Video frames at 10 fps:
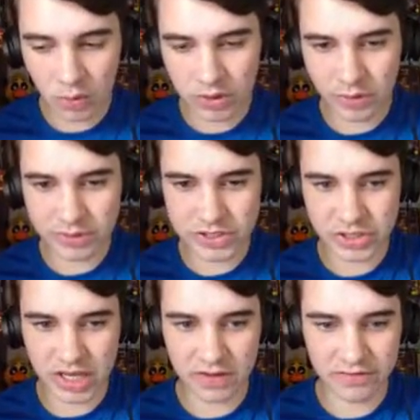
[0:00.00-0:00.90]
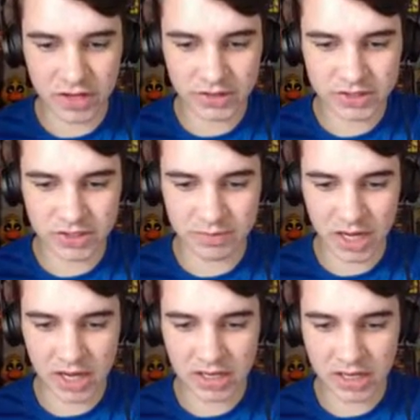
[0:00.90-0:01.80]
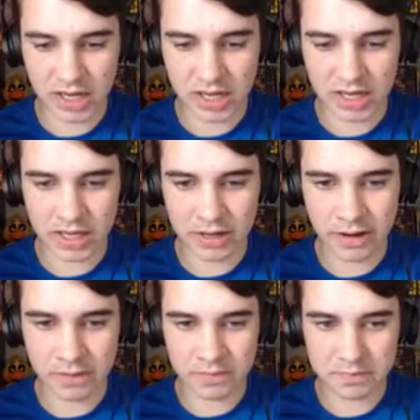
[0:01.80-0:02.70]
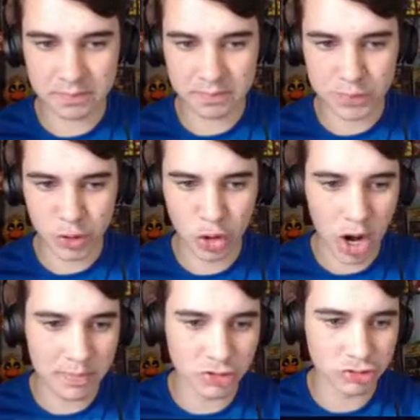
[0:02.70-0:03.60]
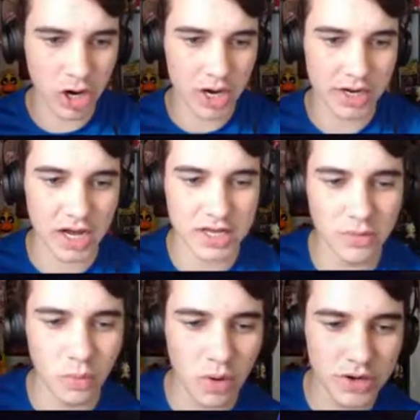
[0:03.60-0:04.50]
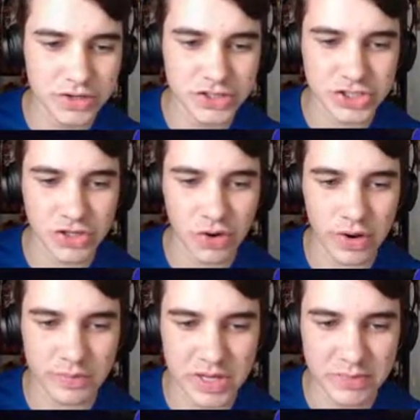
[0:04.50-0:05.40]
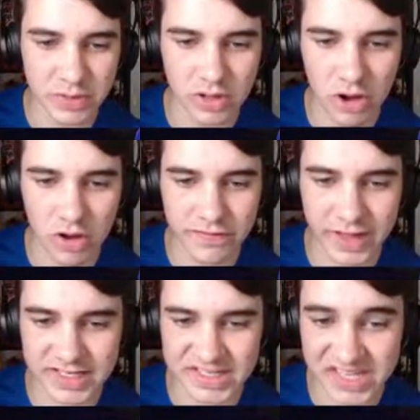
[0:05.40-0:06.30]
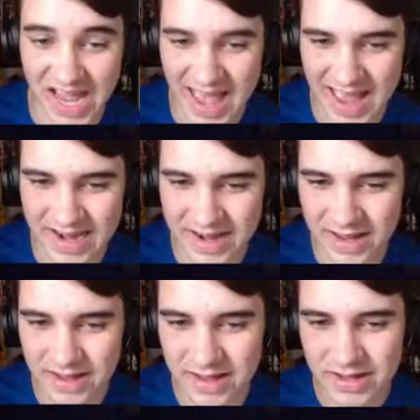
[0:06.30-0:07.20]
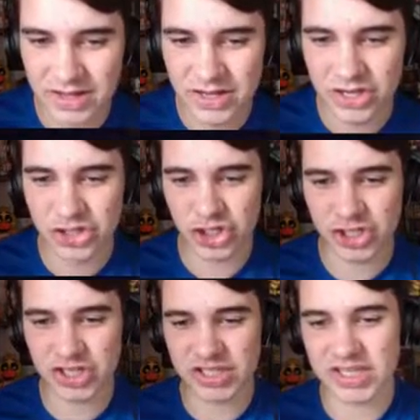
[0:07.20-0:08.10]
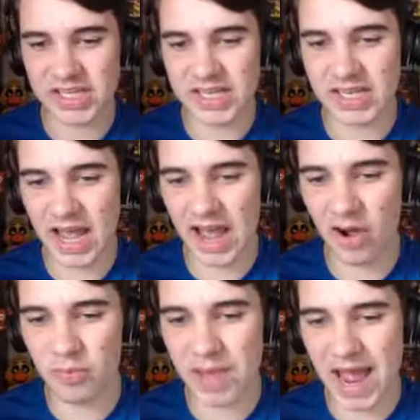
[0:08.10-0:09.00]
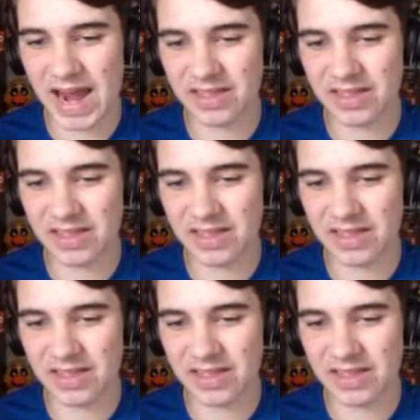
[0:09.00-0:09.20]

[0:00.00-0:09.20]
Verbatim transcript: going to give Custom Night a proper run. I want to start people off at ten, just to see how bad